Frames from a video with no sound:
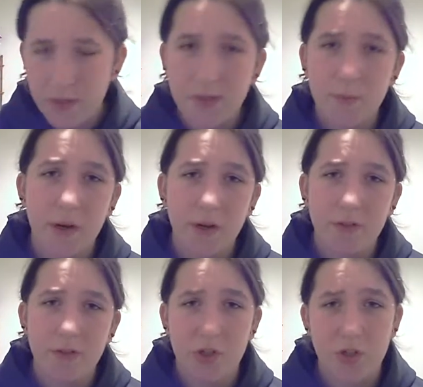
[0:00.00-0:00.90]
Be smart
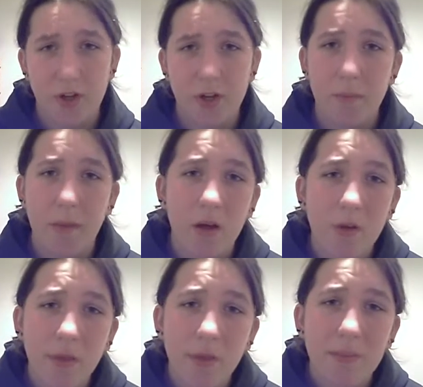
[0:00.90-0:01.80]
enough to shut your
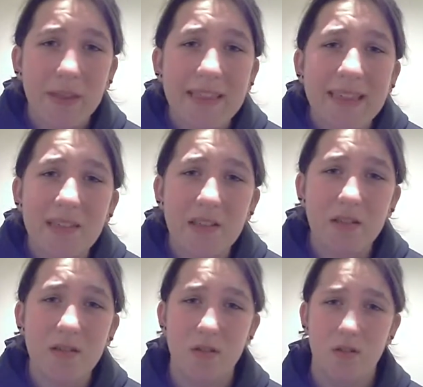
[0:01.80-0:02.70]
mouth,
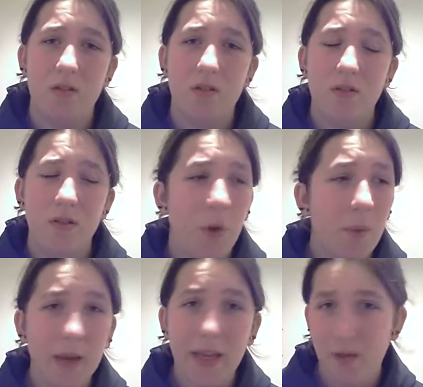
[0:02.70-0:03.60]
please.
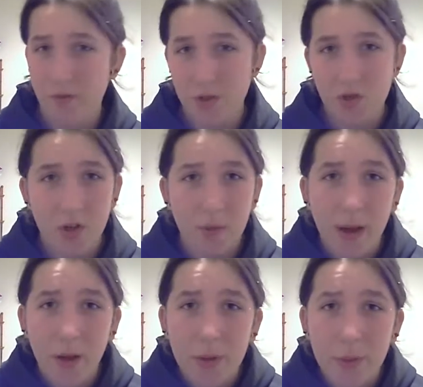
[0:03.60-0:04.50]
Nobody gives a shit
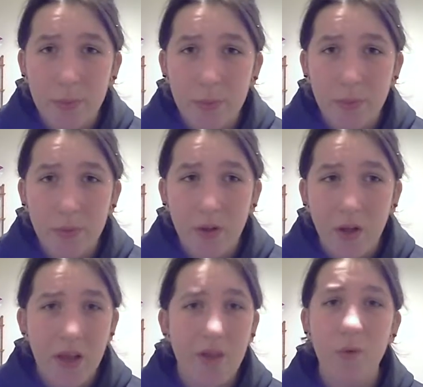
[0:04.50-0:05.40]
about you.
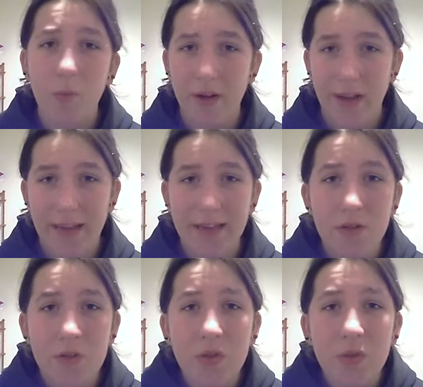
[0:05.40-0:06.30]
Everyone
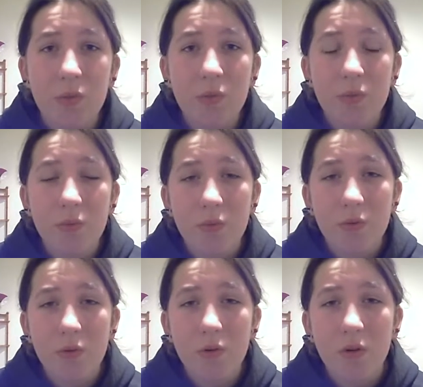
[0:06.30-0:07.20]
hates you.
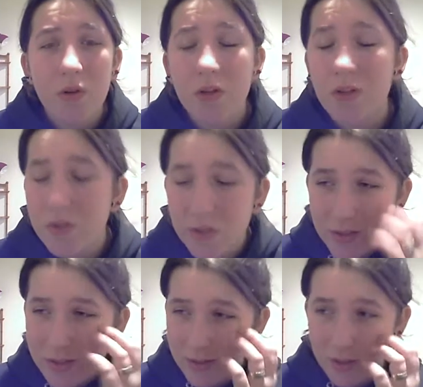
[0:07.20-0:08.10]

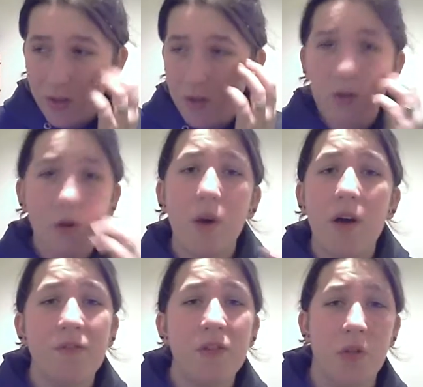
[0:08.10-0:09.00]
Just go
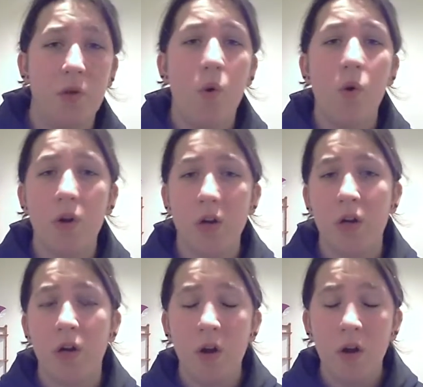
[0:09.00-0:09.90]
off into the
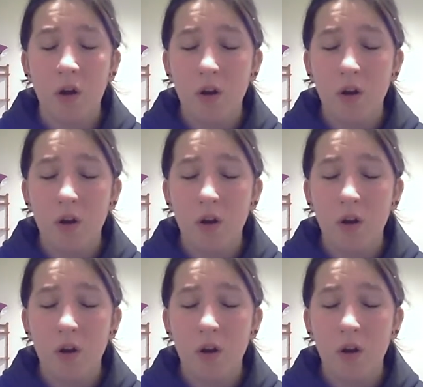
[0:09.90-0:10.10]
corner.